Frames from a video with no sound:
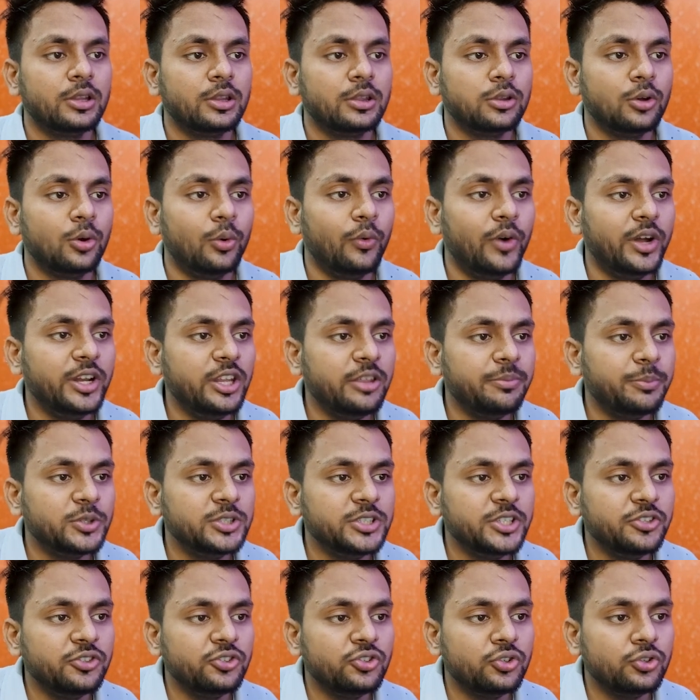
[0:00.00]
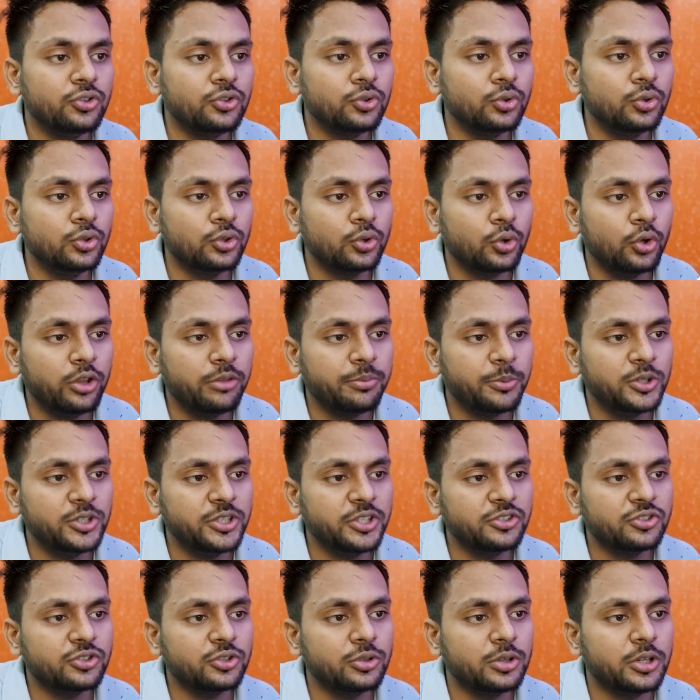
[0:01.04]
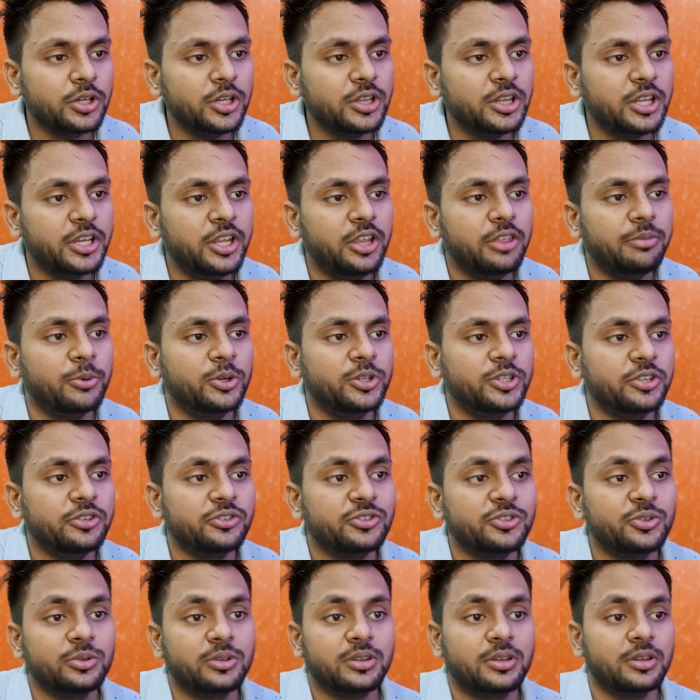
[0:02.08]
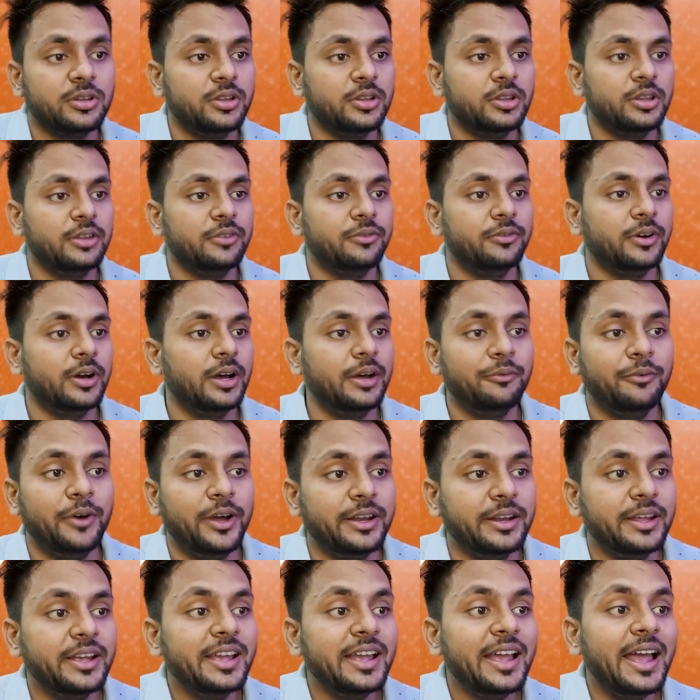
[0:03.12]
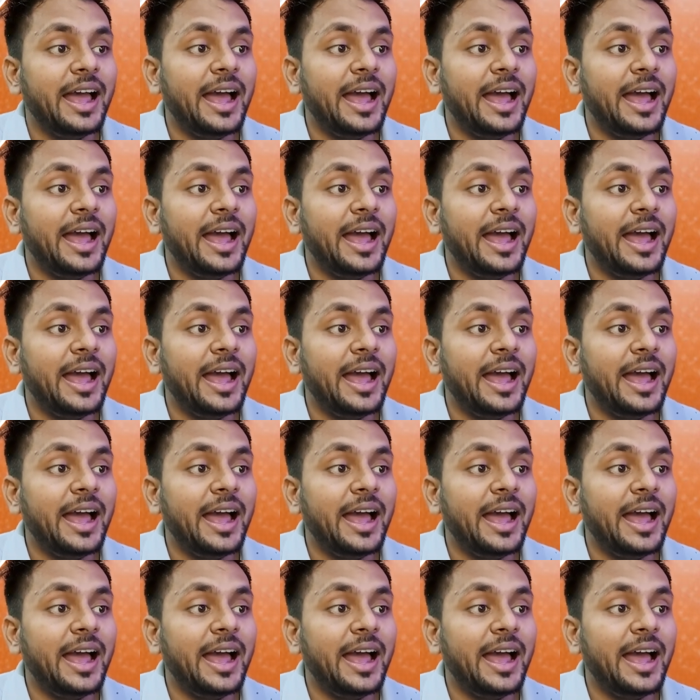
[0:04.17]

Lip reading: So 1 is pointing to 2, 2 is pointing to 3, 3 is pointing to 1.